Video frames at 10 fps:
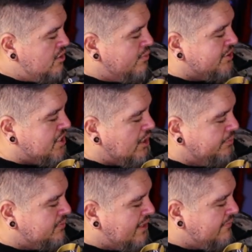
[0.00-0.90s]
which
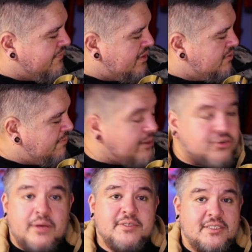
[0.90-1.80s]
helped, like, fund my
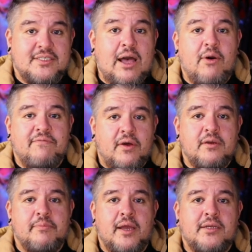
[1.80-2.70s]
trips, because this is how I
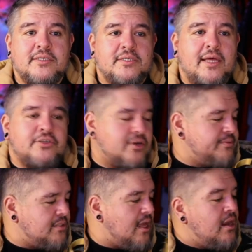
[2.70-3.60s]
fund my Disneyland
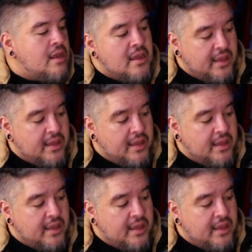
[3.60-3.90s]
trips a lot,